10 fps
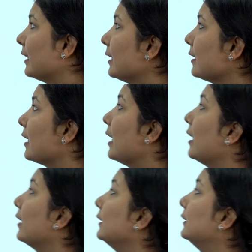is
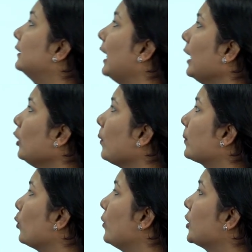that
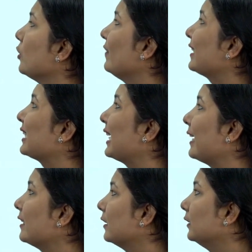observation which
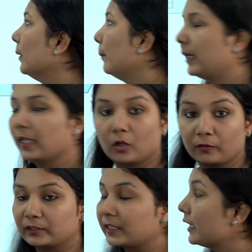lies in the middle
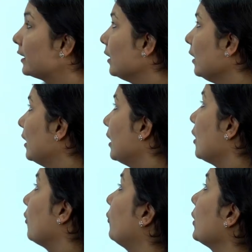of the data.
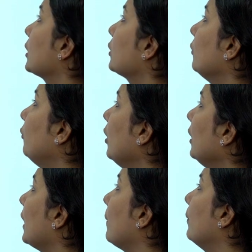First of all,
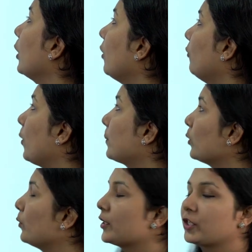number of
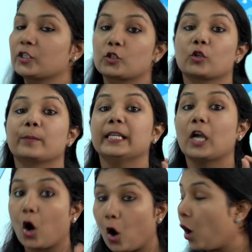observations should
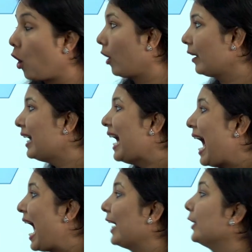be odd,
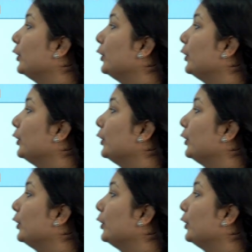and